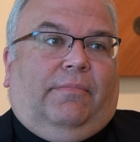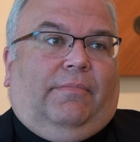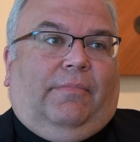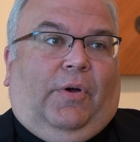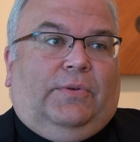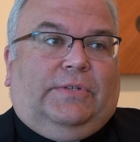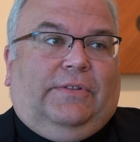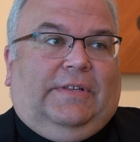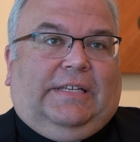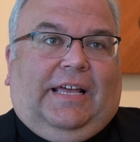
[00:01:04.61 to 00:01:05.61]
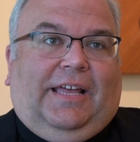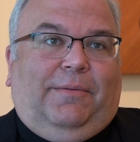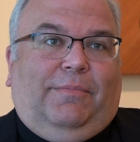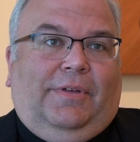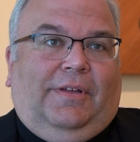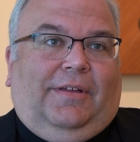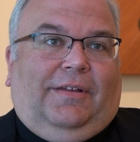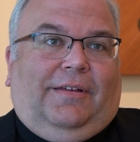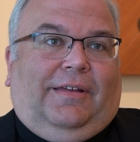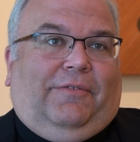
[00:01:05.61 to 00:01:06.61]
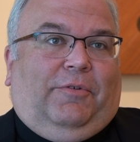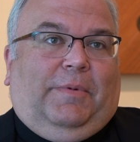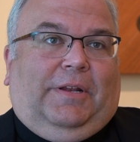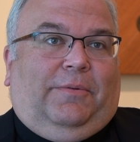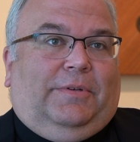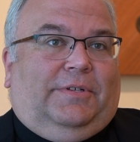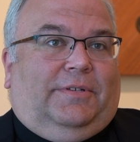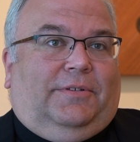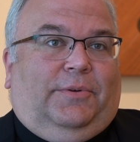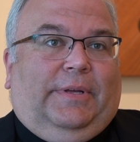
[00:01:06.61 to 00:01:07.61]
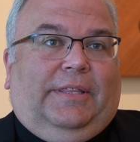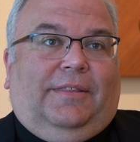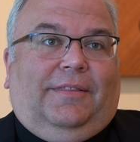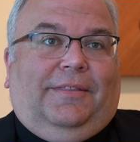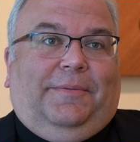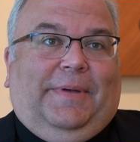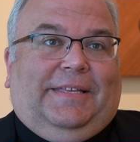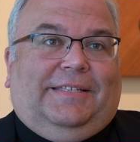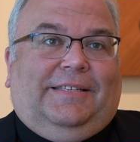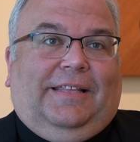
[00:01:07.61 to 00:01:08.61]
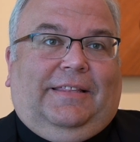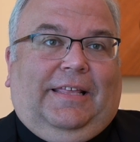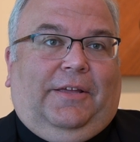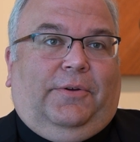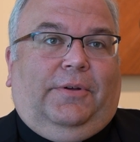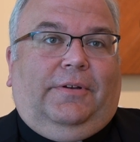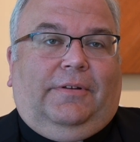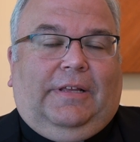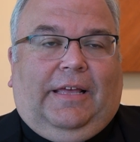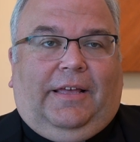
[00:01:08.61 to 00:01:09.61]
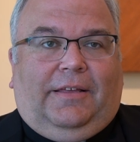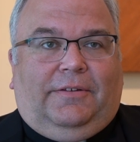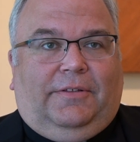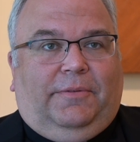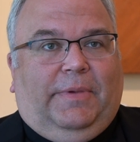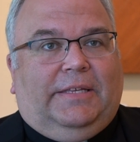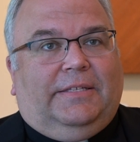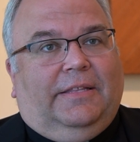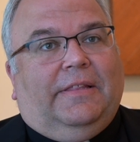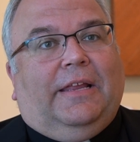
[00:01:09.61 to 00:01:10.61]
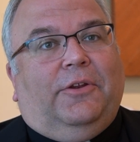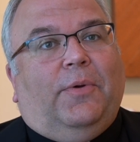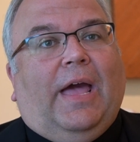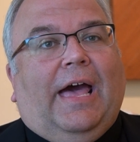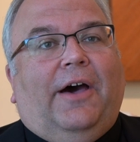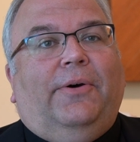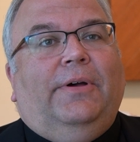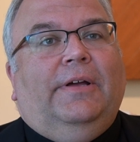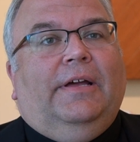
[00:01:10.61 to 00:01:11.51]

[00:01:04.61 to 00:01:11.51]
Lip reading: Most of the time, everybody was just doing the best that they could to the best that they knew how.